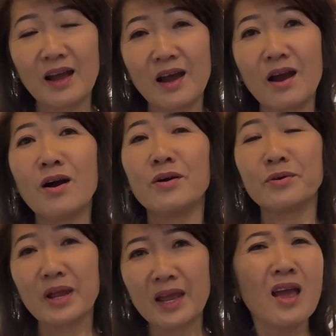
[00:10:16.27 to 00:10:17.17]
Oh,
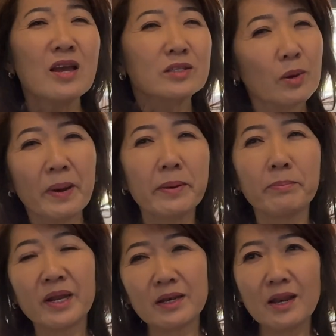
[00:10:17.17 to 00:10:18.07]
okay. So, but
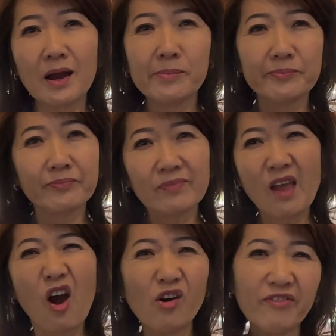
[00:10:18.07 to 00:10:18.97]

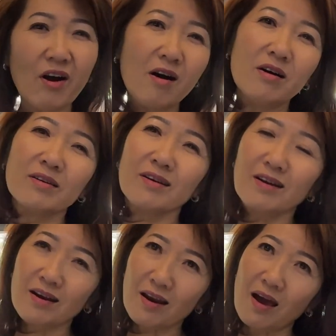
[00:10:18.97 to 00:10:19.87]
overall,
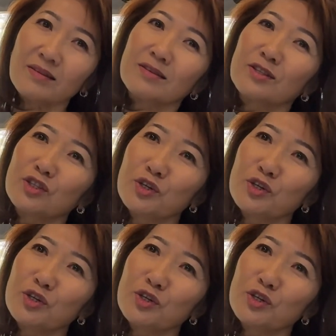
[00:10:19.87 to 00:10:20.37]
not too